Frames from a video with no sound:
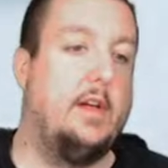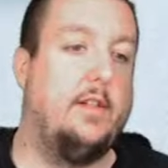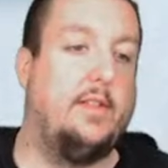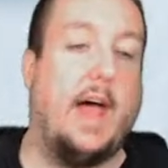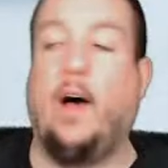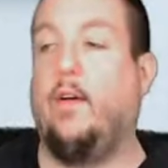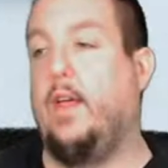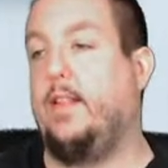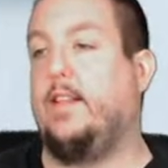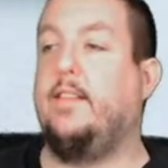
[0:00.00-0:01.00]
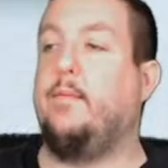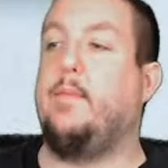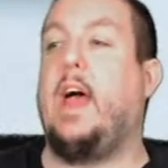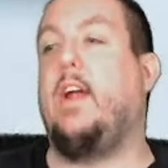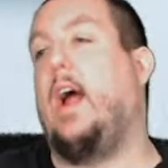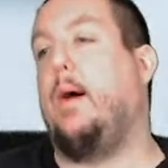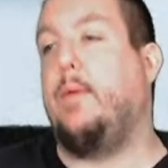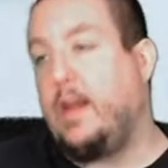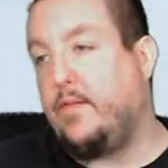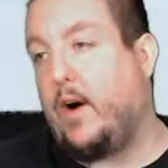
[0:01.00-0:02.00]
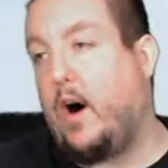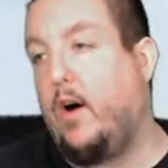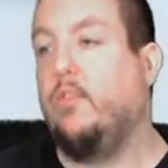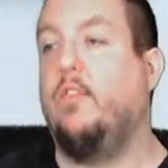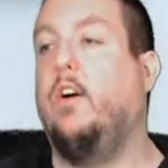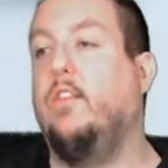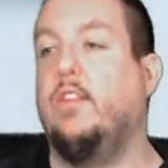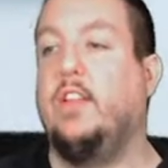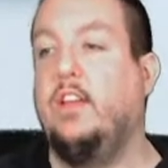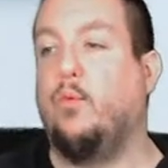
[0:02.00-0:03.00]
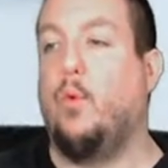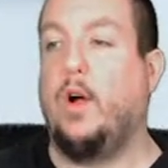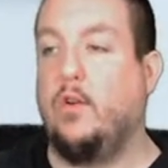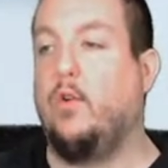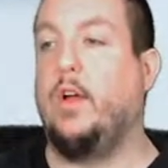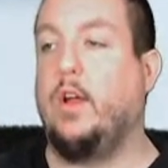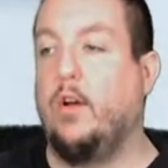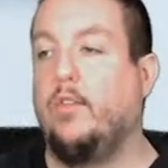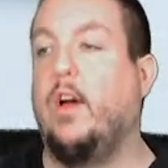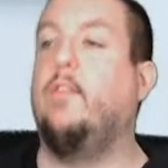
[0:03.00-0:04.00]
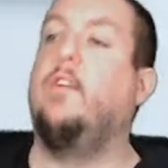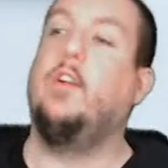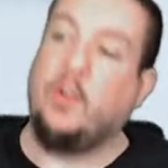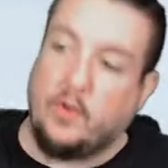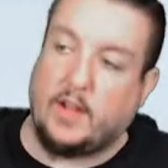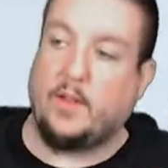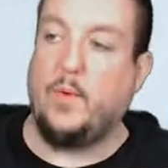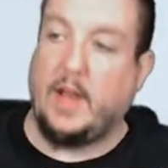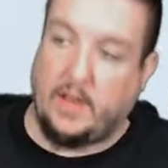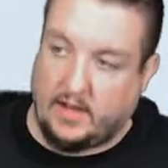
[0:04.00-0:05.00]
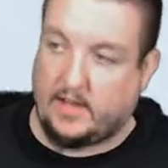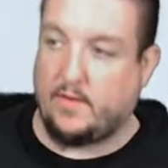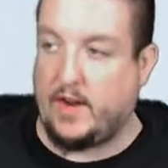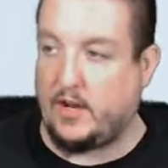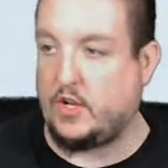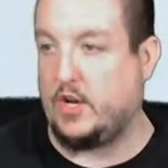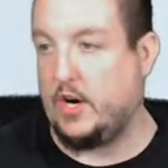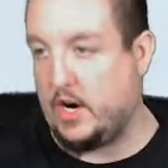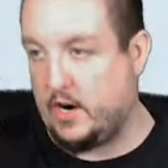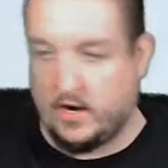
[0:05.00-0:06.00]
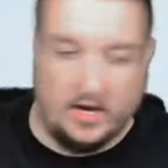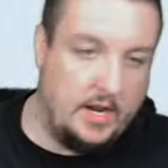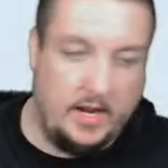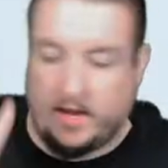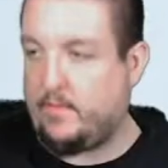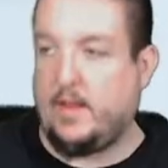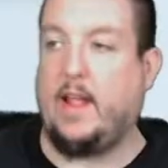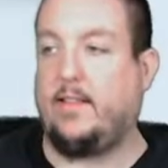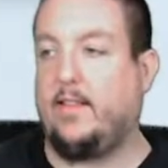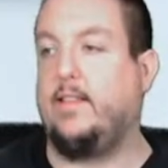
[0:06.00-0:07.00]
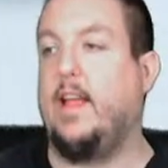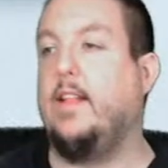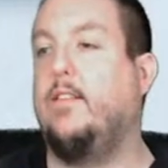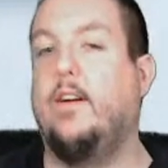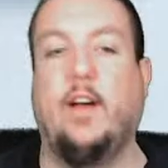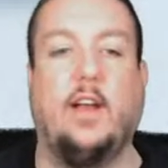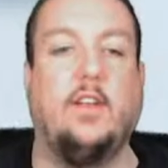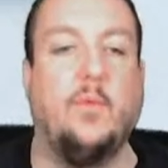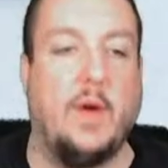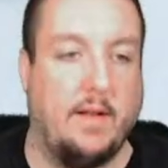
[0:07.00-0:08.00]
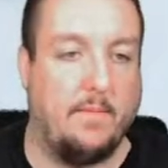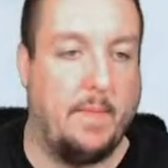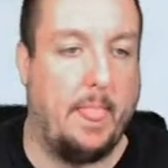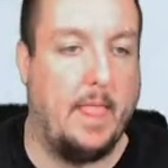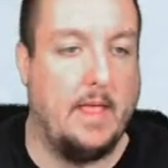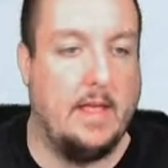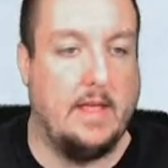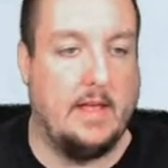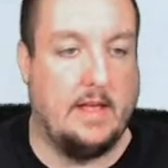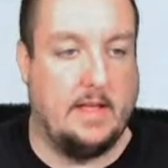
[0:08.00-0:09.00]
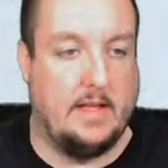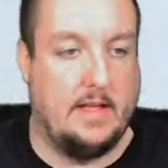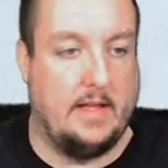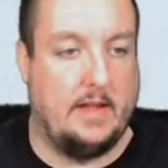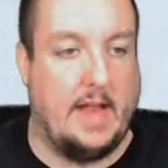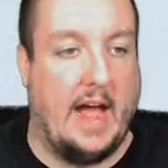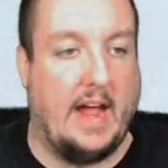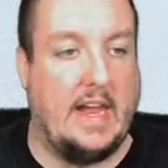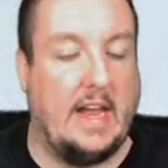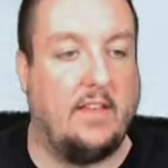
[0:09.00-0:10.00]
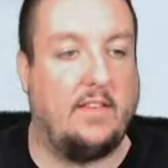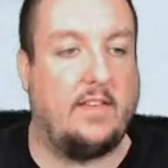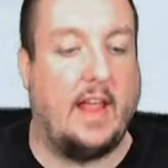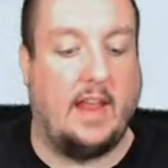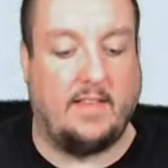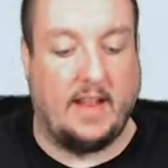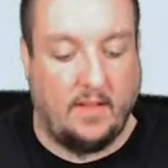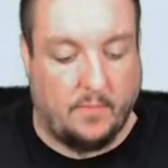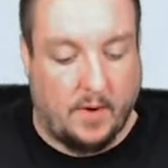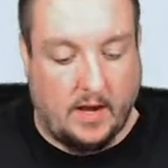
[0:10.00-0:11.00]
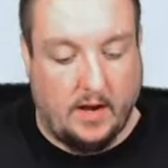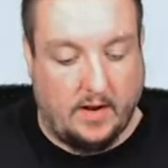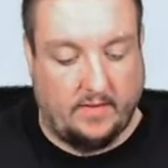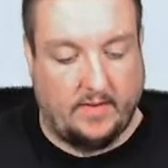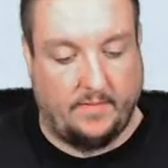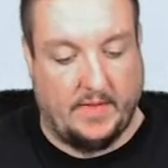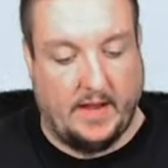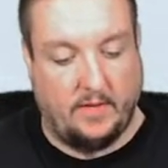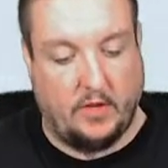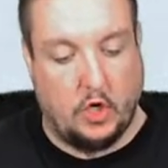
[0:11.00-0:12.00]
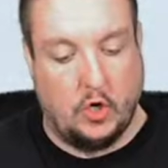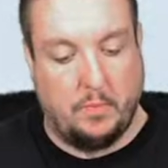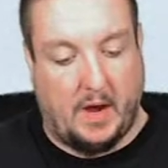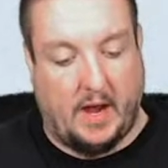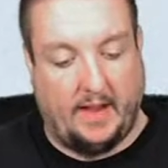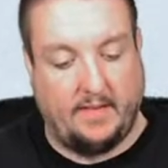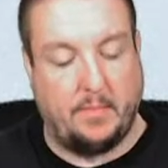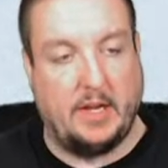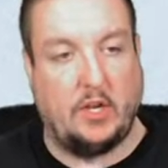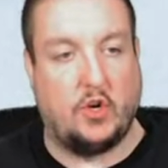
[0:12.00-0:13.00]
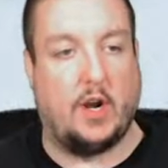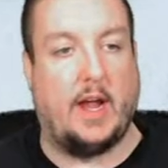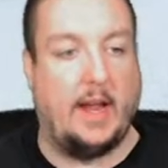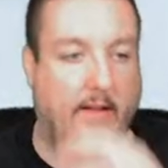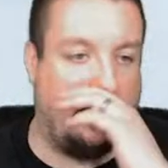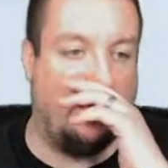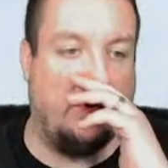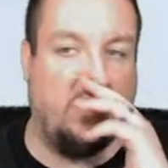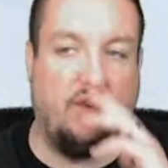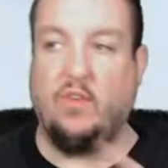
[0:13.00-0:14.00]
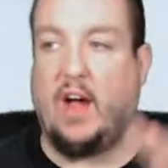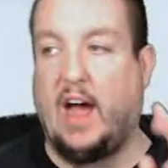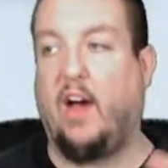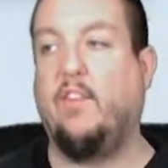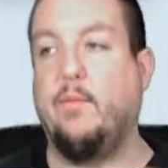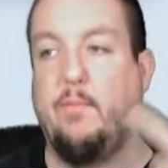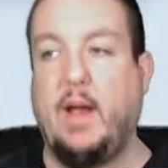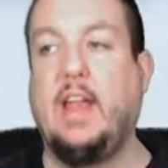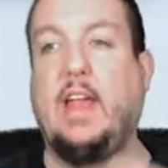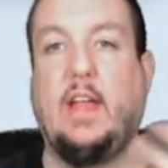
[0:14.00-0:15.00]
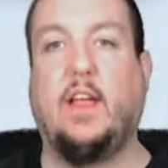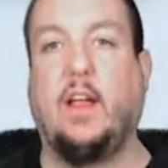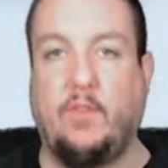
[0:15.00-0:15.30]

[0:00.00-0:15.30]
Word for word: Now, it doesn't matter how many fall, as long as at least one coin goes over, you get the win. You get the register, it hits the sensor, and you win. Now he is he said he's working on something to possibly try to however many like if